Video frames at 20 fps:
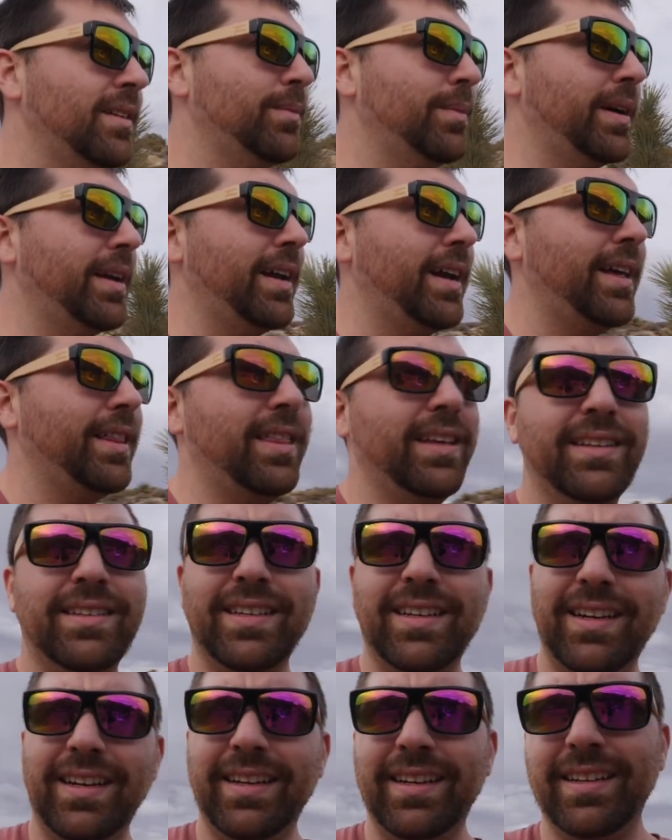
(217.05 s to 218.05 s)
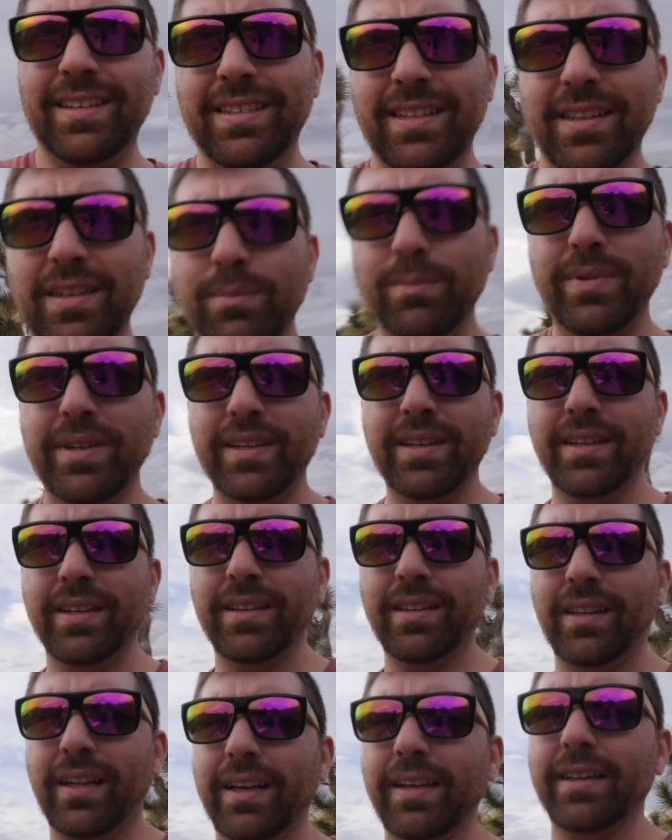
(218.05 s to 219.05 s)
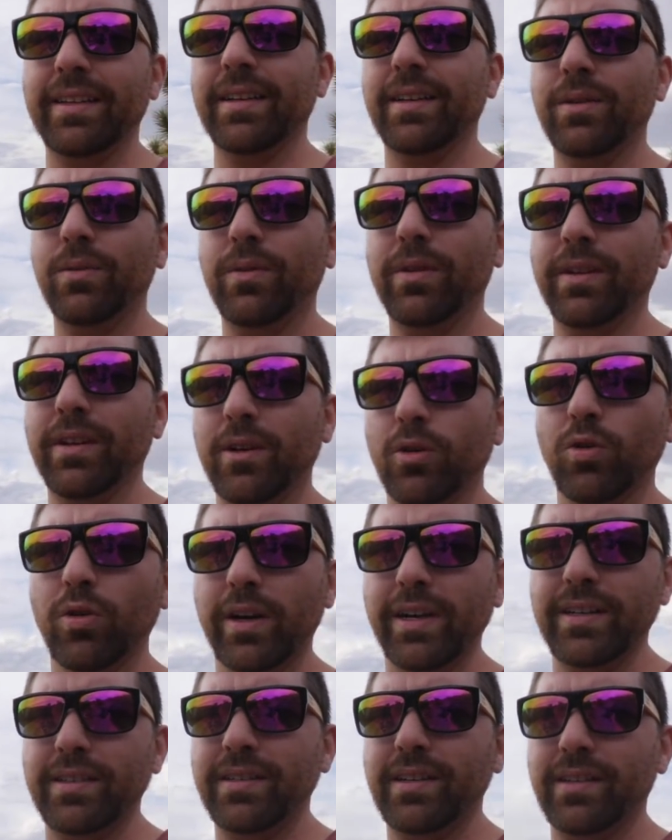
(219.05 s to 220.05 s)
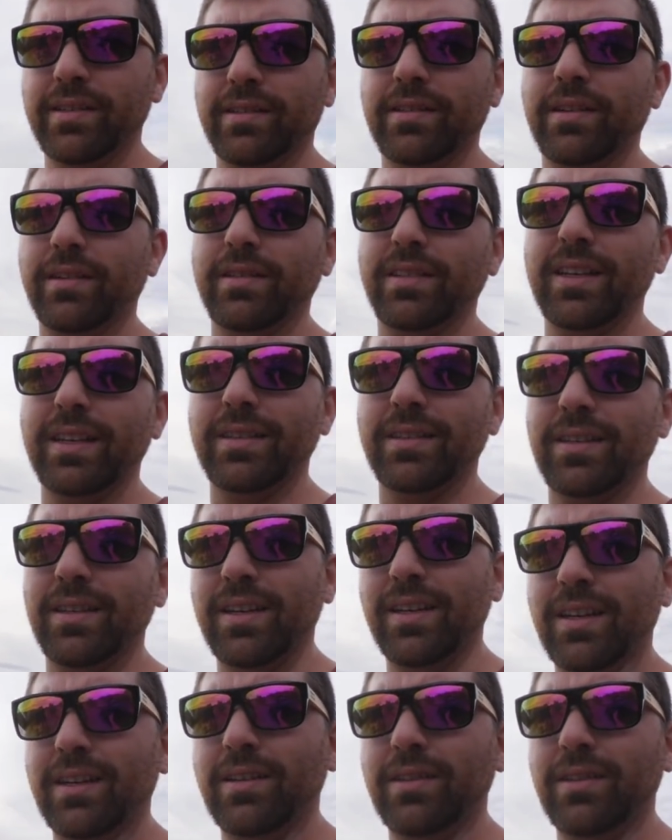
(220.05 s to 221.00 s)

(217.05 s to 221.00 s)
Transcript: But I think tonight is gonna be like one of the craziest sunsets.